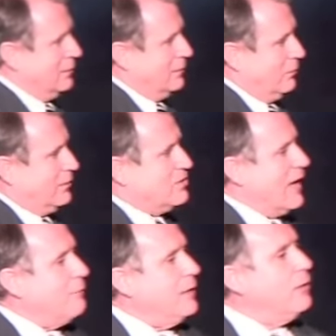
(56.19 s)
What does
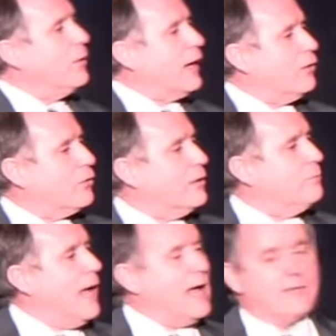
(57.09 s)
that mean? What I learn in
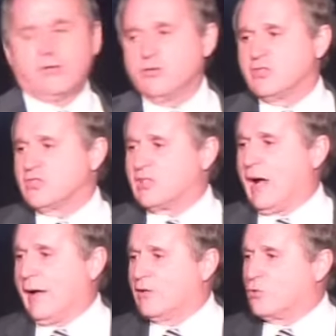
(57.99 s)
math, I use in
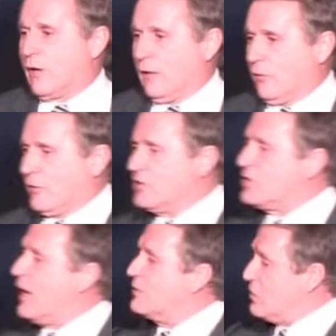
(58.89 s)
science. What I learn in
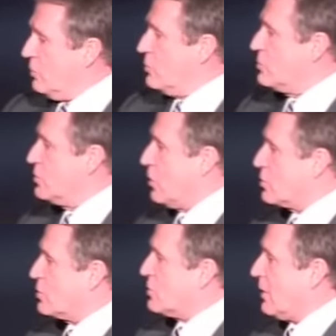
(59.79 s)
science, I use in
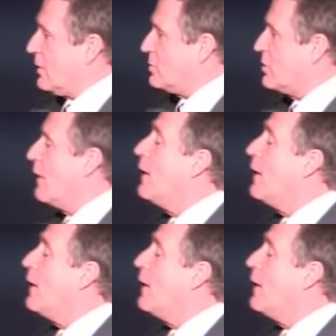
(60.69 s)
social studies.